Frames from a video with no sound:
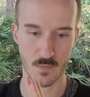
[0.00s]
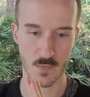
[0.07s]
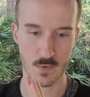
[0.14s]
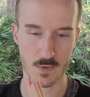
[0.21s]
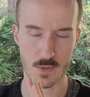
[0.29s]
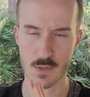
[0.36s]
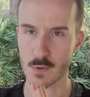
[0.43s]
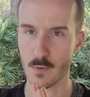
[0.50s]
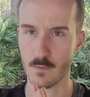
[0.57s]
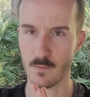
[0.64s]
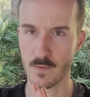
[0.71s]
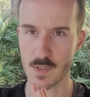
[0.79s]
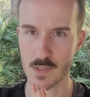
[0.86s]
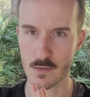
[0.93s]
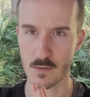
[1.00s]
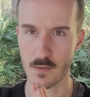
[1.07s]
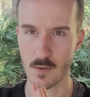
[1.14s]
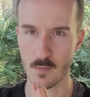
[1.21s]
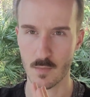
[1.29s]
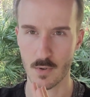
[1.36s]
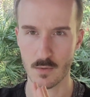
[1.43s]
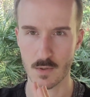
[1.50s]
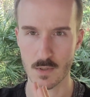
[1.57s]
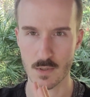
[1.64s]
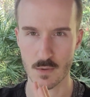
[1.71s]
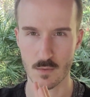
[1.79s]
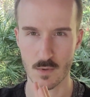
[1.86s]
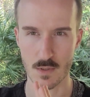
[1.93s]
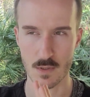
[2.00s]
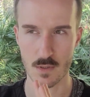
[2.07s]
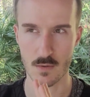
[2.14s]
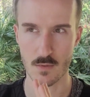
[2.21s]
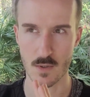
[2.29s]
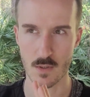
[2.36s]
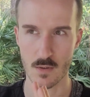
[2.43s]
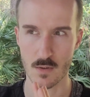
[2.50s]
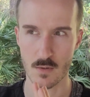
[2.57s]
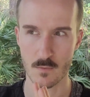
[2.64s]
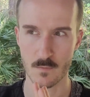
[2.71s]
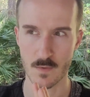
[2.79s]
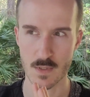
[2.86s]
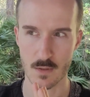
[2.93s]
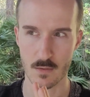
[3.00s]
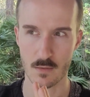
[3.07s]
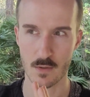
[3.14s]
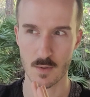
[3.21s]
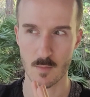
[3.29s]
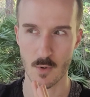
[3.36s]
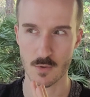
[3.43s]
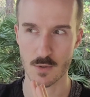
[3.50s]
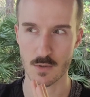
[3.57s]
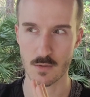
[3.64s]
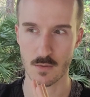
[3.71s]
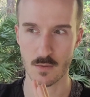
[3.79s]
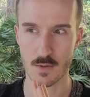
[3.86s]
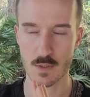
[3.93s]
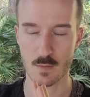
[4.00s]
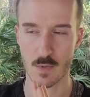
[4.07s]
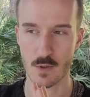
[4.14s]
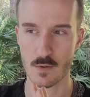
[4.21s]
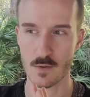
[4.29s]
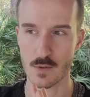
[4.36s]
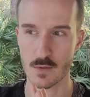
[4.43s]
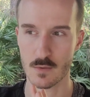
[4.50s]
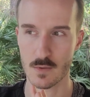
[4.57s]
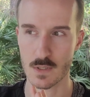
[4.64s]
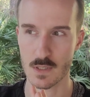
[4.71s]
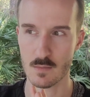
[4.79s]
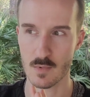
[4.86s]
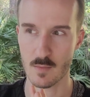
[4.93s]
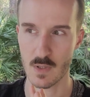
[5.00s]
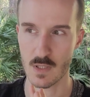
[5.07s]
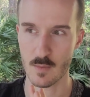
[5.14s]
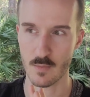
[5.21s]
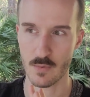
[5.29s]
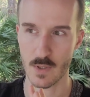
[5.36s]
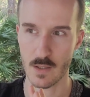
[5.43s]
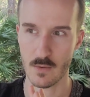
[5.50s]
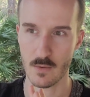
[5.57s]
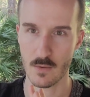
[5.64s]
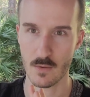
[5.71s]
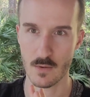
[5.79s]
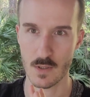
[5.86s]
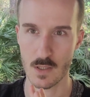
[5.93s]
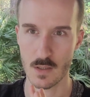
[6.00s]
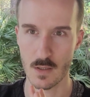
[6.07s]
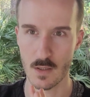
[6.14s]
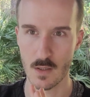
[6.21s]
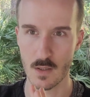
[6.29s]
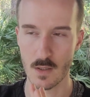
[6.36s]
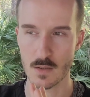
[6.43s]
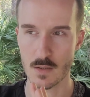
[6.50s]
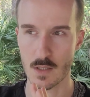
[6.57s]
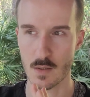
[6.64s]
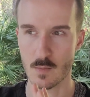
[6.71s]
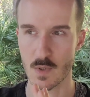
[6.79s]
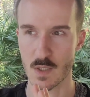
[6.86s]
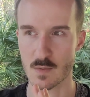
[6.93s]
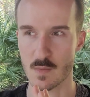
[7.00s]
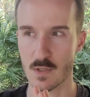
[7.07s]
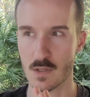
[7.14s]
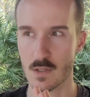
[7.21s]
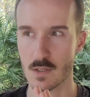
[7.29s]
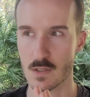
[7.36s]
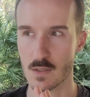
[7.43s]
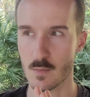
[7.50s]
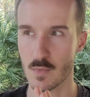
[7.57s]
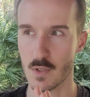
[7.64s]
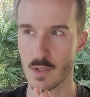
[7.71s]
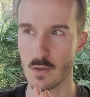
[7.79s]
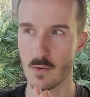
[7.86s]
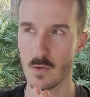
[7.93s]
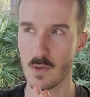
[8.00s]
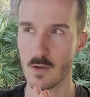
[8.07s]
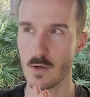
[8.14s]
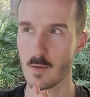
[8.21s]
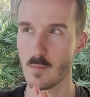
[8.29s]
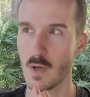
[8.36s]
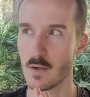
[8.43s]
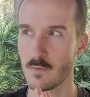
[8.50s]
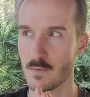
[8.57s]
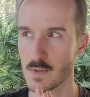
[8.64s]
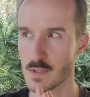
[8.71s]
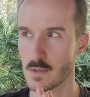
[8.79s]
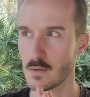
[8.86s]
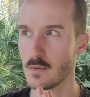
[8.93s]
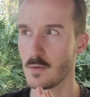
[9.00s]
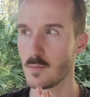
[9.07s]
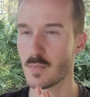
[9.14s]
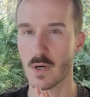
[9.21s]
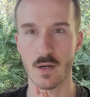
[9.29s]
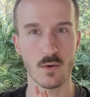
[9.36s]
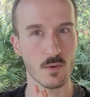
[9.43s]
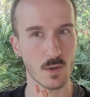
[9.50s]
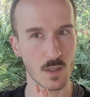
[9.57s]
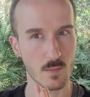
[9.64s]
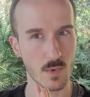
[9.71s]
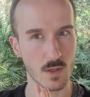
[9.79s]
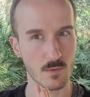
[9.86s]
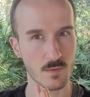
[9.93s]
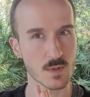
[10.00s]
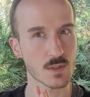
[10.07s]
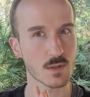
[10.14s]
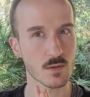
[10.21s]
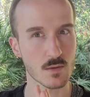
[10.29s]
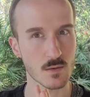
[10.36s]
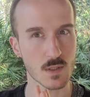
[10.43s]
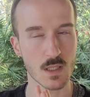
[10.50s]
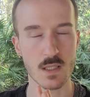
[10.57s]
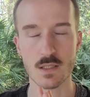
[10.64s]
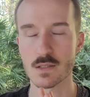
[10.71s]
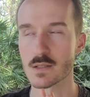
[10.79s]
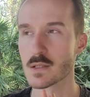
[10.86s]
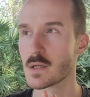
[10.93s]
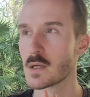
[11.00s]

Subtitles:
There's also a physical component to what's going on. Physical, emotional, and spiritual seem to be the priority. So that makes me think something going on metaphysical, priority metaphysical, yes.